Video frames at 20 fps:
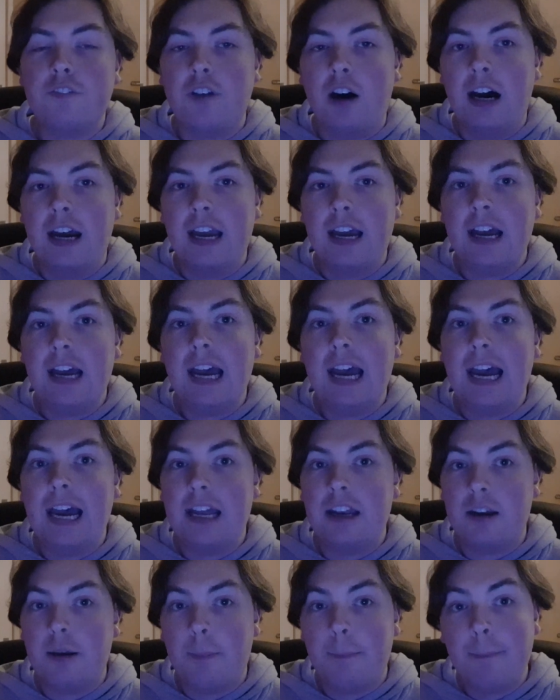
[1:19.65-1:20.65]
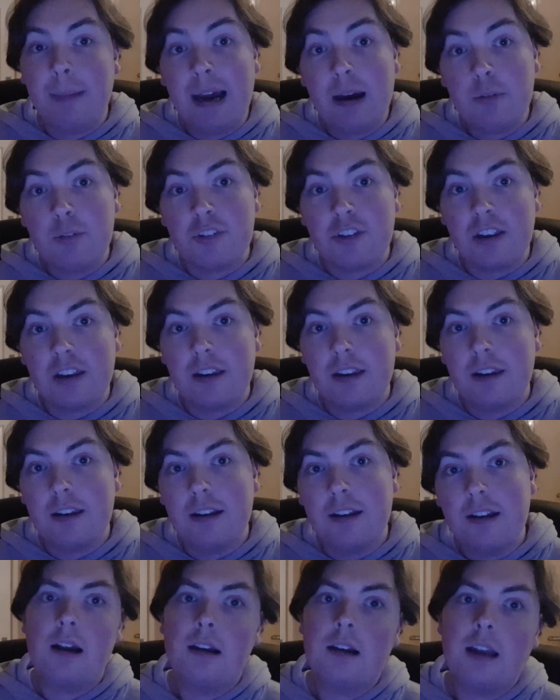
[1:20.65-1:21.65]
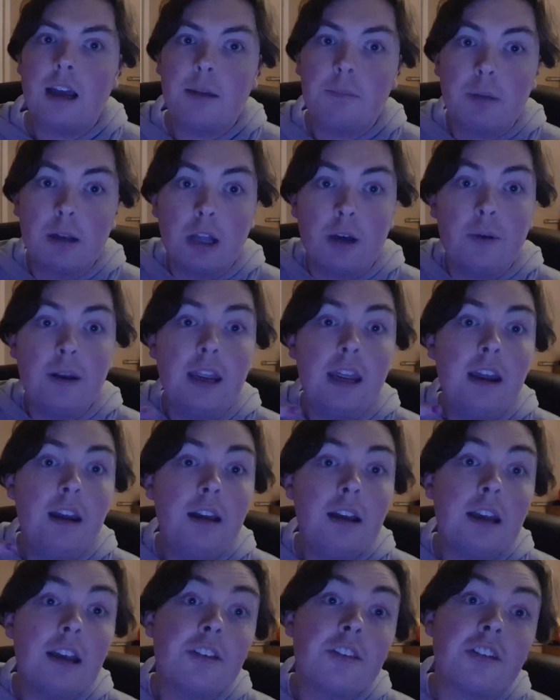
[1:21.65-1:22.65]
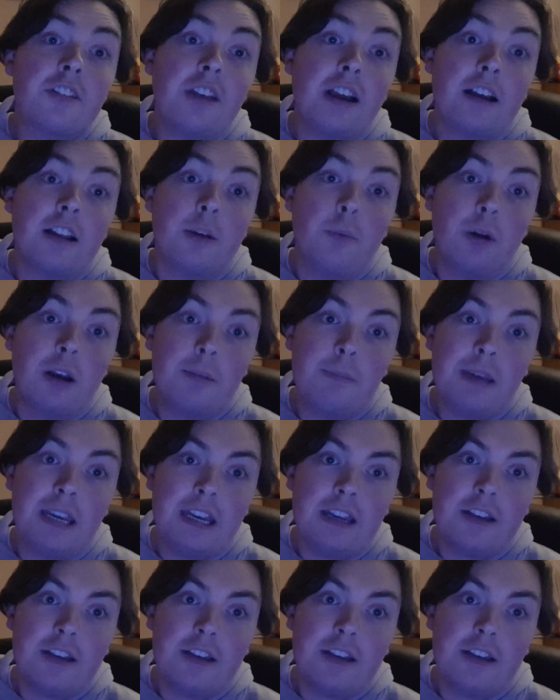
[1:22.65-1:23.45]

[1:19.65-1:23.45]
fire, and mountain. And below here is exactly what it